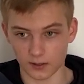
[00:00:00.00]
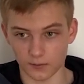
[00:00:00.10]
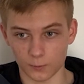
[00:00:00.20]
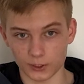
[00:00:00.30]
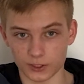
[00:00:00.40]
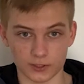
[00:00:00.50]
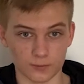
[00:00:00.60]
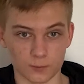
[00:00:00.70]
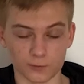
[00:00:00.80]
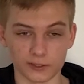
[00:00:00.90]
which is
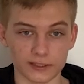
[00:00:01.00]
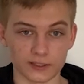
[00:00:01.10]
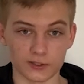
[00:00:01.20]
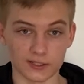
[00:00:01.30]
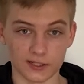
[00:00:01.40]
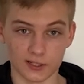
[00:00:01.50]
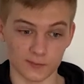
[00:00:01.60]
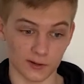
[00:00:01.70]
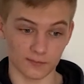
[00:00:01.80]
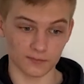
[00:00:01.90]
really interesting
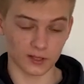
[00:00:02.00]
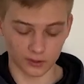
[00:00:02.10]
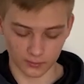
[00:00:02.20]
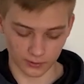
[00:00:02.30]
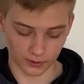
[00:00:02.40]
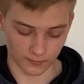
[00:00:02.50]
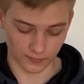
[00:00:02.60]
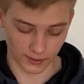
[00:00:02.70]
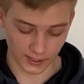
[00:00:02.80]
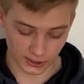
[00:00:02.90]
about global
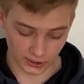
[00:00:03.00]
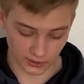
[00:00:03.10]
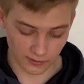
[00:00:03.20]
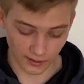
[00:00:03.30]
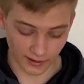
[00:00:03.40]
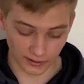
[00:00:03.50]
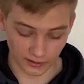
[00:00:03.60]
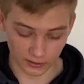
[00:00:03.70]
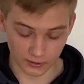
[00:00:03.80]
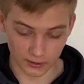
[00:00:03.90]
illumination, and